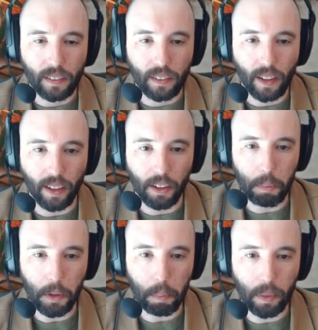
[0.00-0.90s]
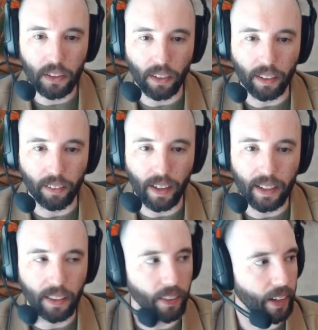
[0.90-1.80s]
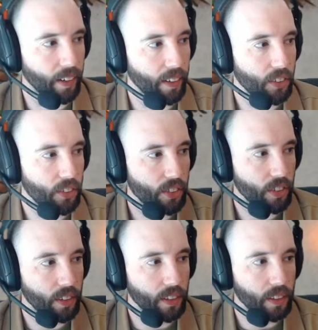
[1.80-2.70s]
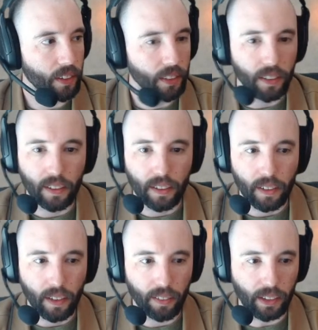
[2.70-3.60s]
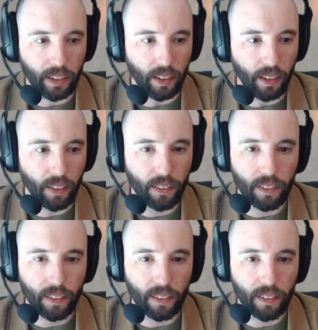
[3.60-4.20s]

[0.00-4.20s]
Alright, let's put the bridge like right there-ish. There we go.